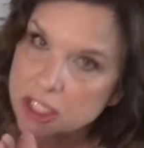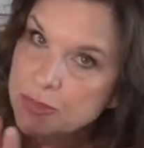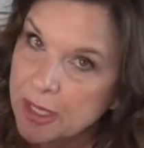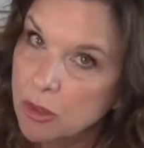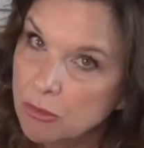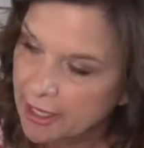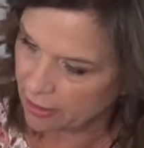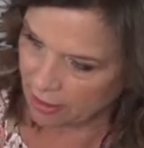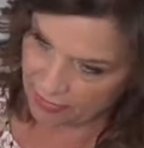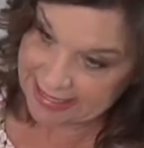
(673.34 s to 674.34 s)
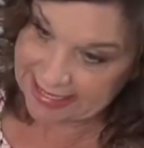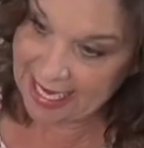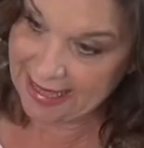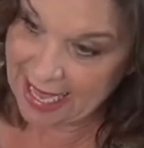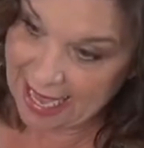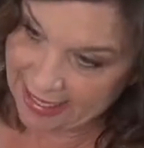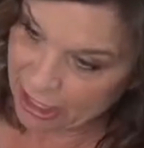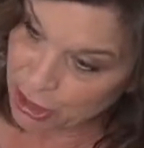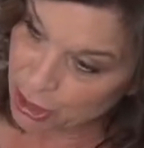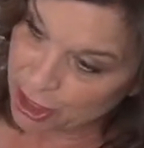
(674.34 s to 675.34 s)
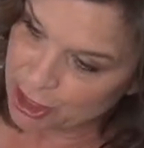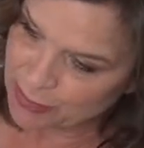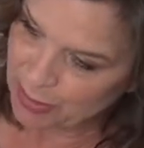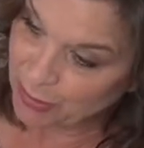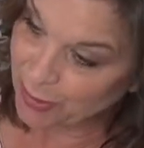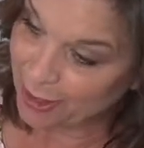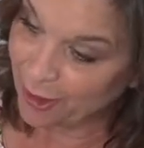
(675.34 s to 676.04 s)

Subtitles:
just peel right off. I say that, it should just peel right